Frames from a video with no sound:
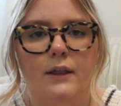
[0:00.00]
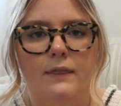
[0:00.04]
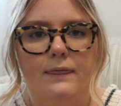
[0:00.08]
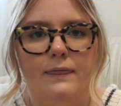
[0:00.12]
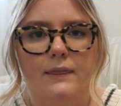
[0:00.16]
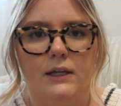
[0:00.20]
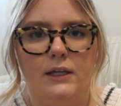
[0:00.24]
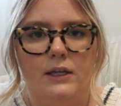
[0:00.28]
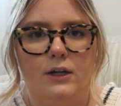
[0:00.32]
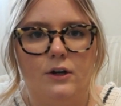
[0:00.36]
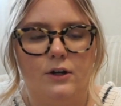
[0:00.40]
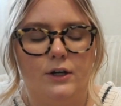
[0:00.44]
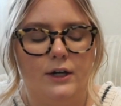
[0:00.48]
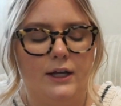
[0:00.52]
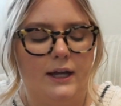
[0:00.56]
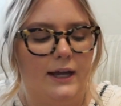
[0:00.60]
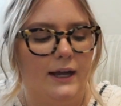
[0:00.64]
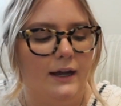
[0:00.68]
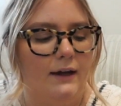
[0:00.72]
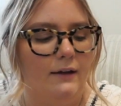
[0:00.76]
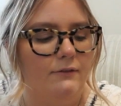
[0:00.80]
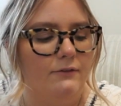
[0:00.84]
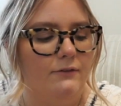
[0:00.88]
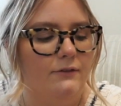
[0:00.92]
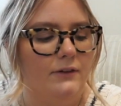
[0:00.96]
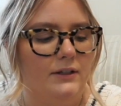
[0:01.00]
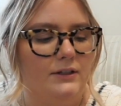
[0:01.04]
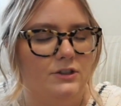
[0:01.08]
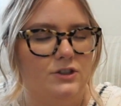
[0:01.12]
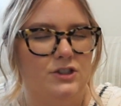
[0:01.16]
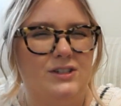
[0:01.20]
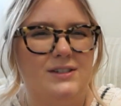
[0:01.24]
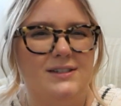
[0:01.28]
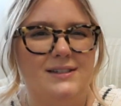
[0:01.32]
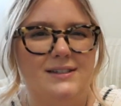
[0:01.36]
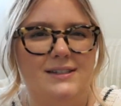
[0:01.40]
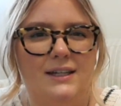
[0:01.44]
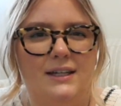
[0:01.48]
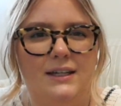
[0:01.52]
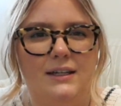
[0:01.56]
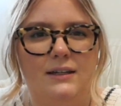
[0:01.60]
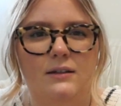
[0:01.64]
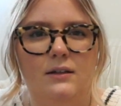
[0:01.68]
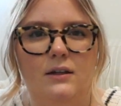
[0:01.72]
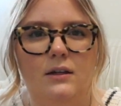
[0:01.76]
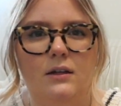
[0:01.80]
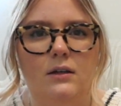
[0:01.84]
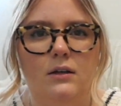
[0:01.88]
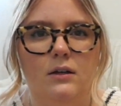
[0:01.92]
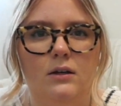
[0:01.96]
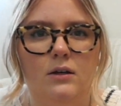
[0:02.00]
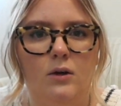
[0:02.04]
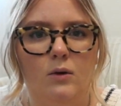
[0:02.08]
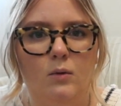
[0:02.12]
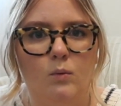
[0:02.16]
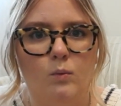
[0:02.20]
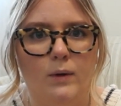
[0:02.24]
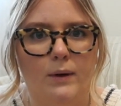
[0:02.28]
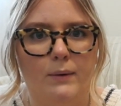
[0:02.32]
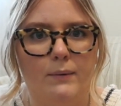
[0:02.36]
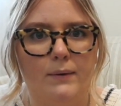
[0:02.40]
the yarn I have and just see where